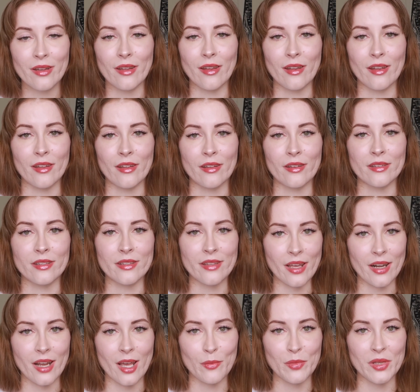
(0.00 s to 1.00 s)
and
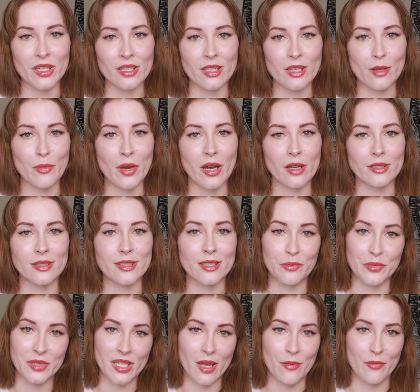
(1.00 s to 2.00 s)
that happened in about
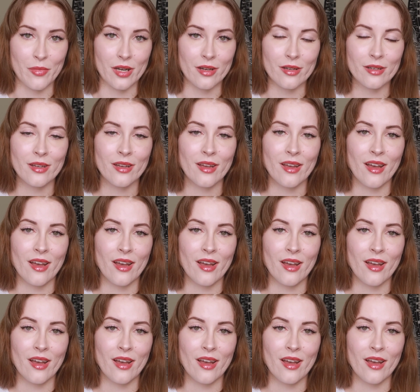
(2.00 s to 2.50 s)
September.